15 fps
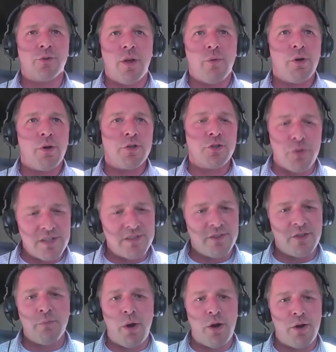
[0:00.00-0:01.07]
We're a
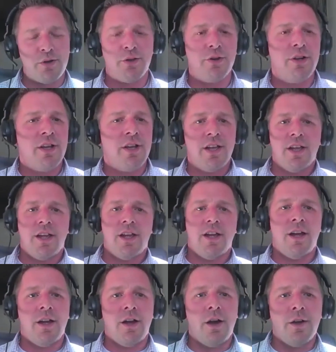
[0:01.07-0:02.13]
trusted partner
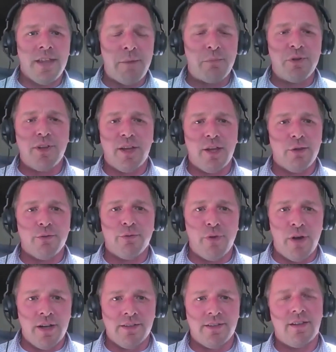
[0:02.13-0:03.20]
on that particular
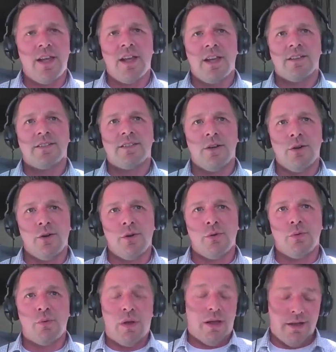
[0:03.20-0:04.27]
front.
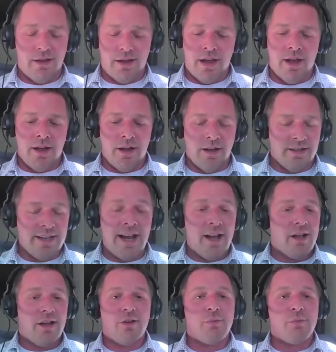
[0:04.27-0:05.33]
So yeah,
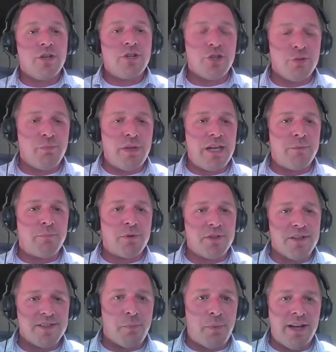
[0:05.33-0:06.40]
we should be
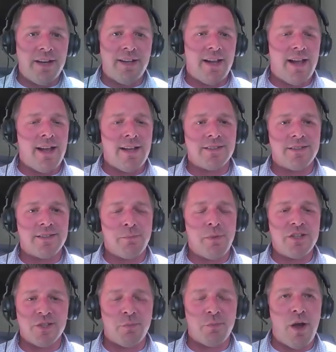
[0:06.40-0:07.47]
participating as
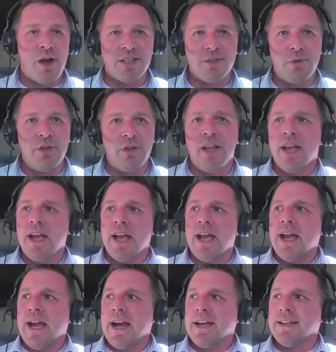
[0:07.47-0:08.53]
much as possible.
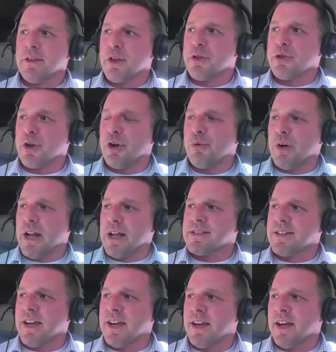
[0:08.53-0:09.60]
And then the third one, I'd
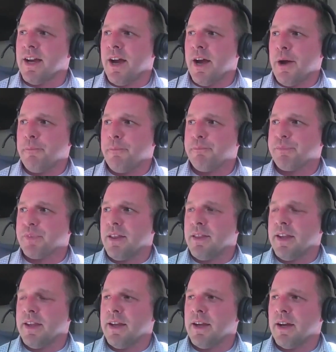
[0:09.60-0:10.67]
say
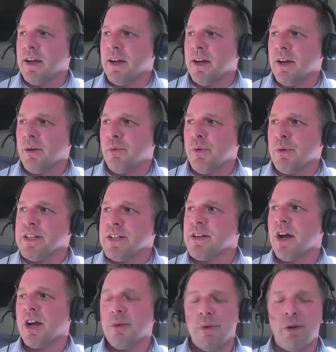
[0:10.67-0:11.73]
when we
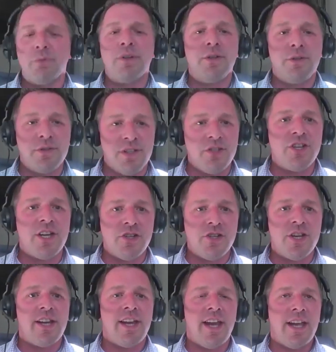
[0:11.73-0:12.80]
talk about reducing
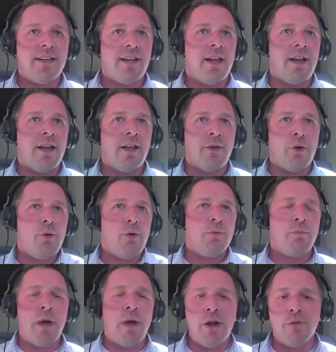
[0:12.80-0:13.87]
GHG again, the
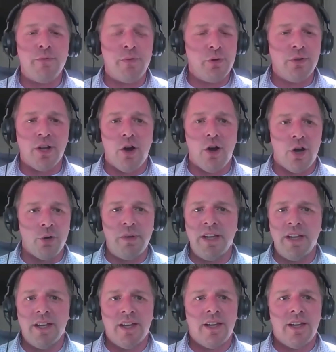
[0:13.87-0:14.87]
whole biofuel economy.